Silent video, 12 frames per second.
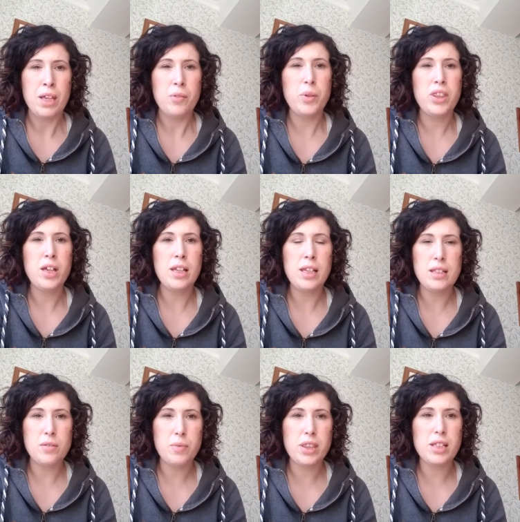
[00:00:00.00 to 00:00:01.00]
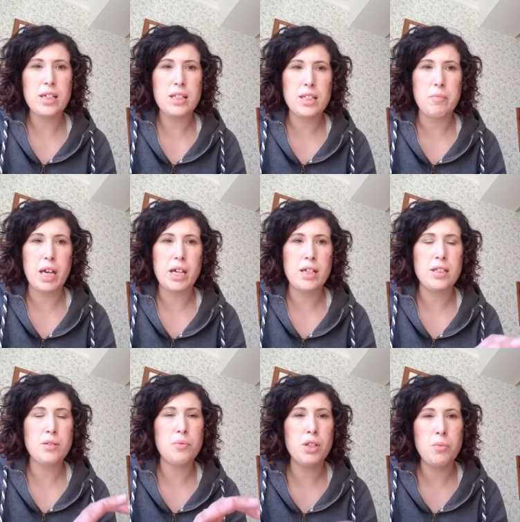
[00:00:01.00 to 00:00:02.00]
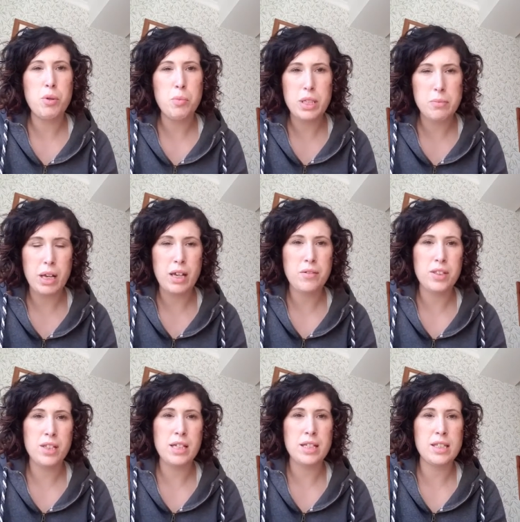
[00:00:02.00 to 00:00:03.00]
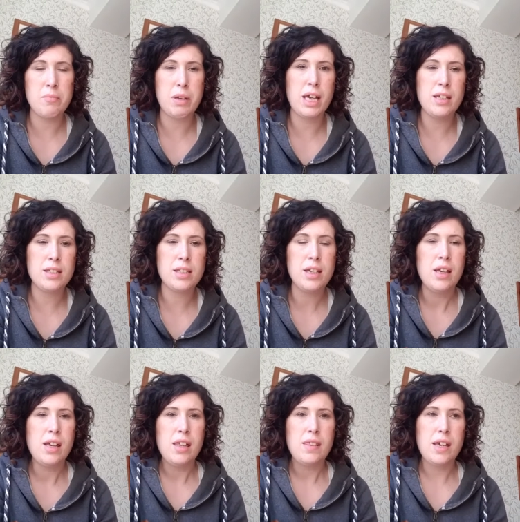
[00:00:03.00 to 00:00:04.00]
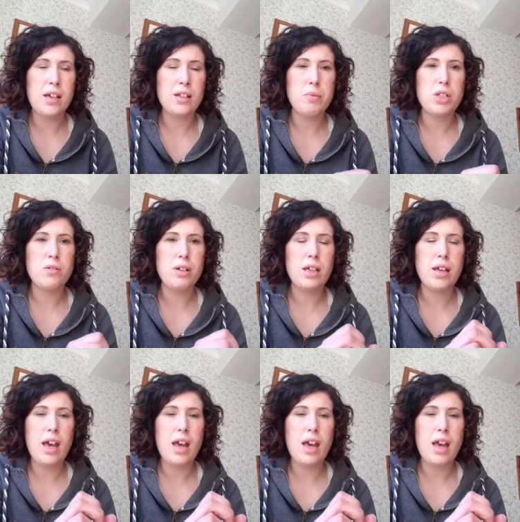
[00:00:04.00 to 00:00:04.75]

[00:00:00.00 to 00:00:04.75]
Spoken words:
With the litter mates, when your puppy's playing with the litter mates, they're going to be doing